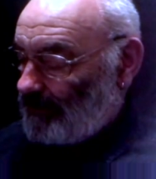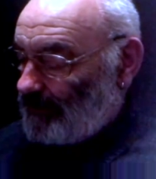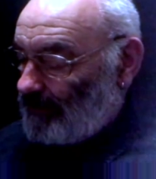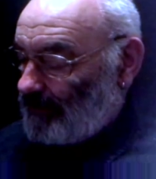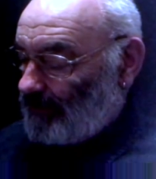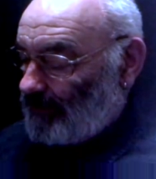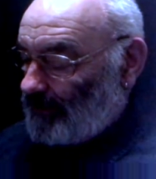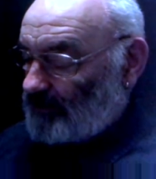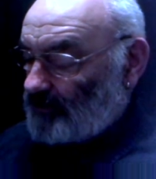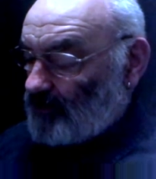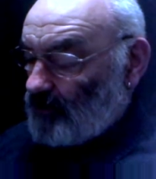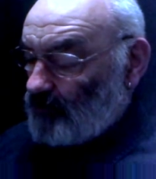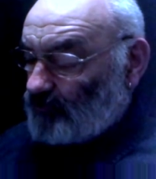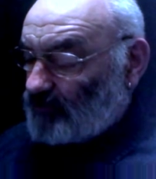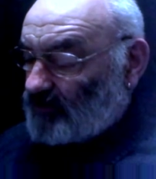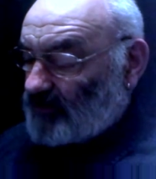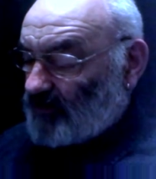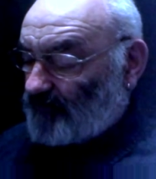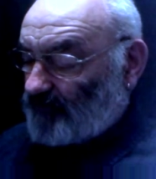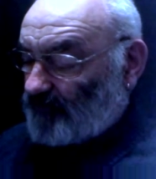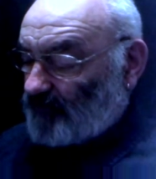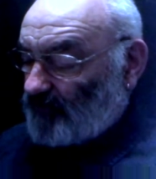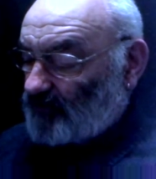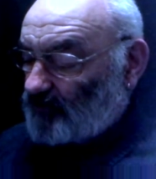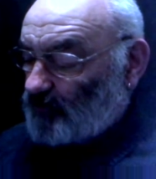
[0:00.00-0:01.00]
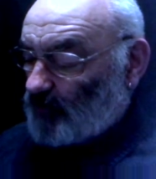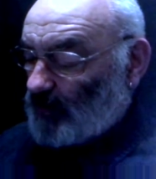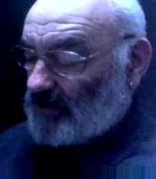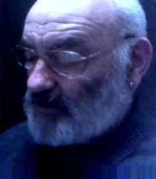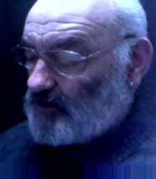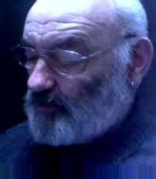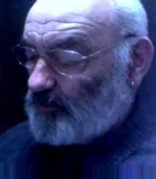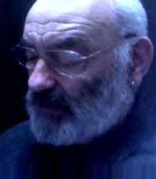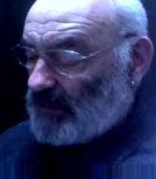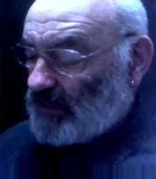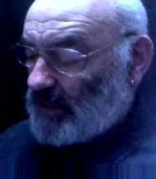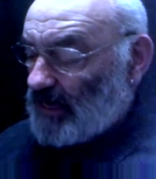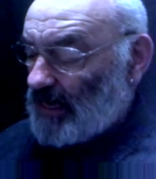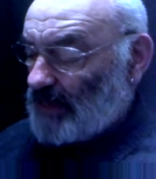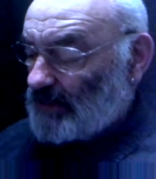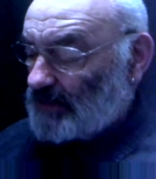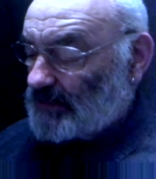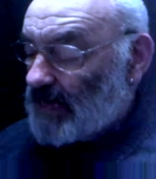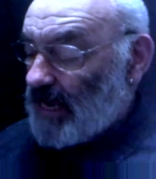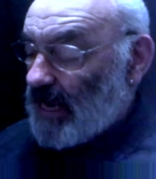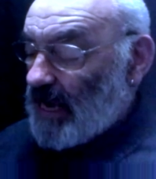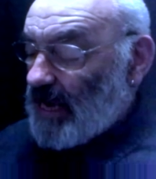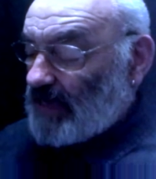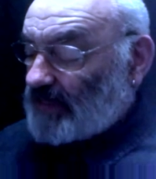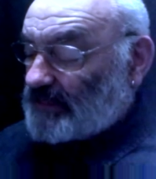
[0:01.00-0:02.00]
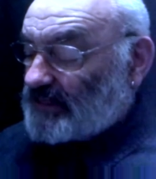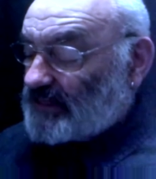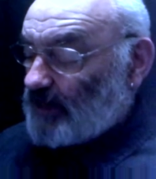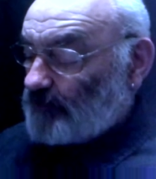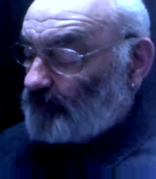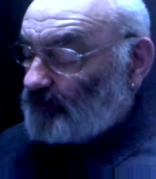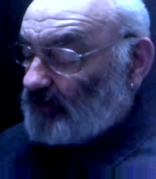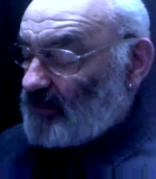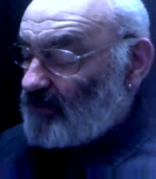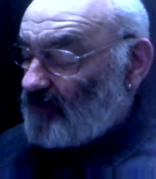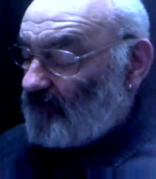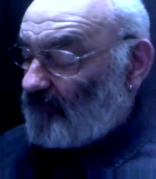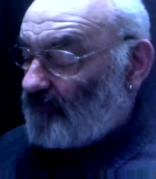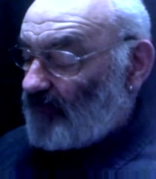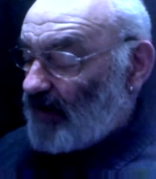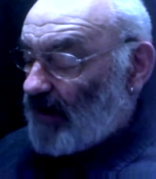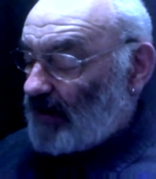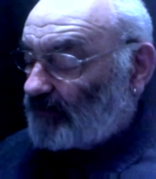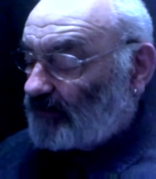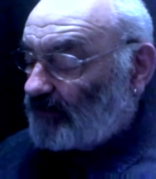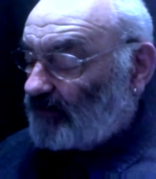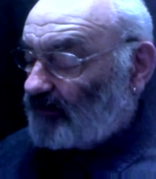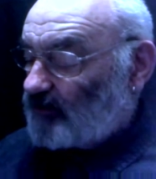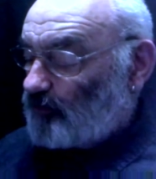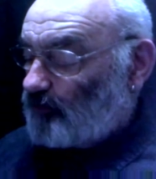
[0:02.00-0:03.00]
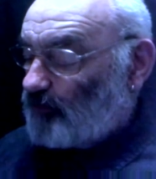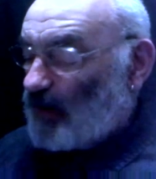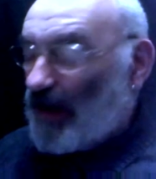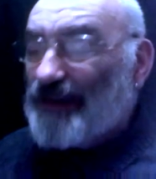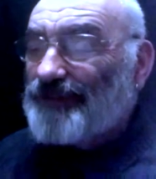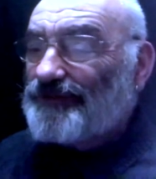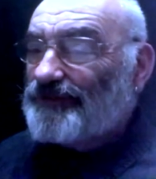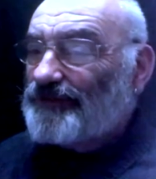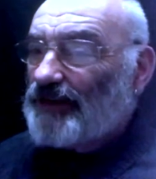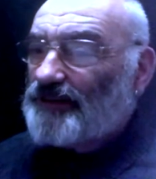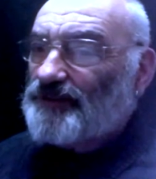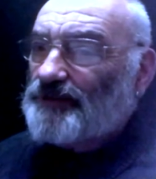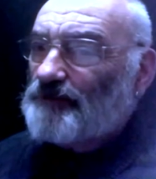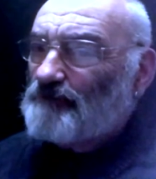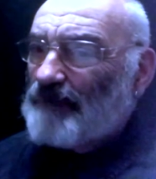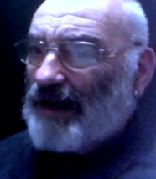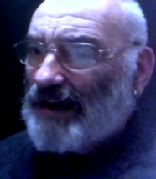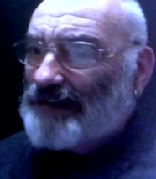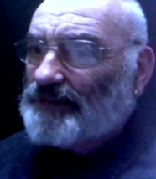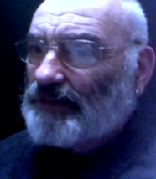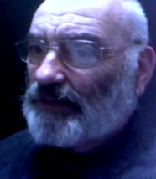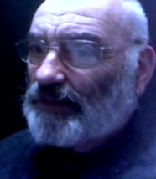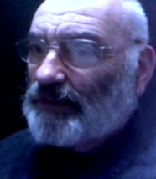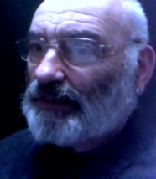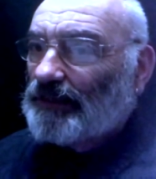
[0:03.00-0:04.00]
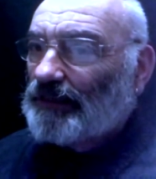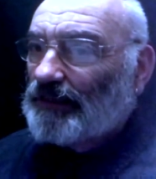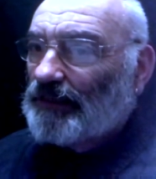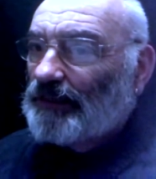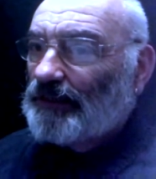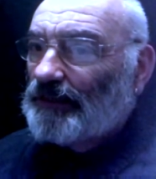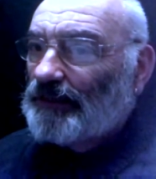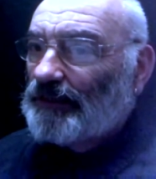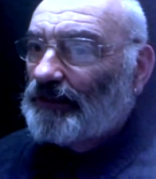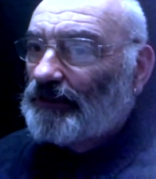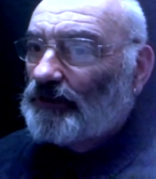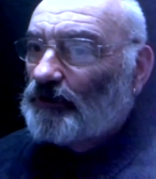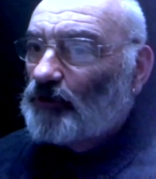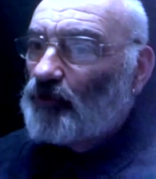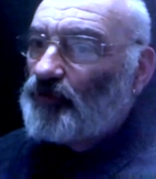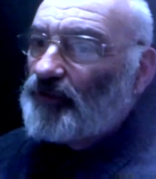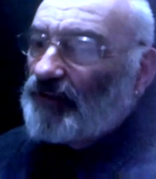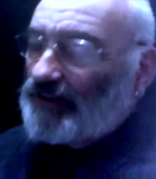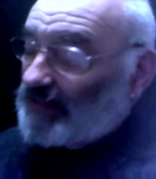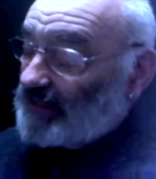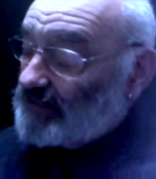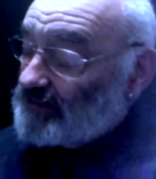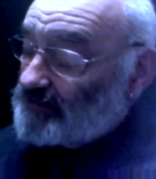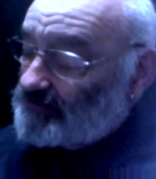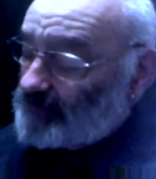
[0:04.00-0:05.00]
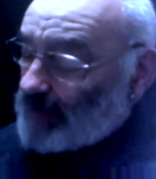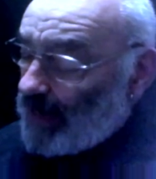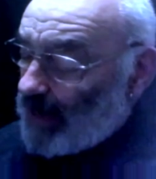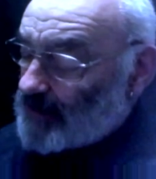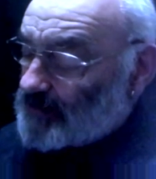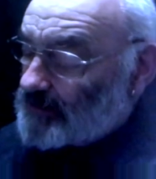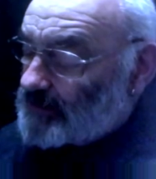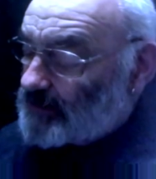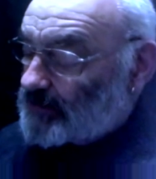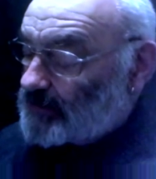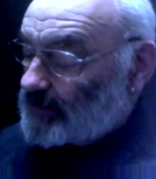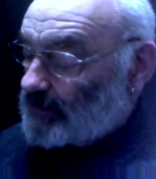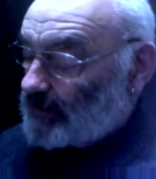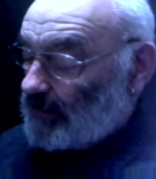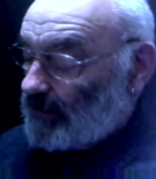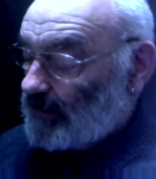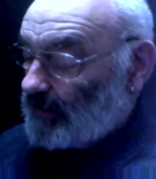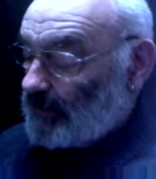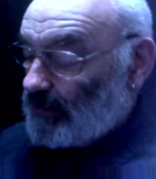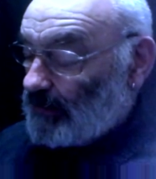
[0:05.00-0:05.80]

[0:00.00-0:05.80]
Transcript: He's no different to anybody else, except in the fact that the pain doesn't matter, or that it does,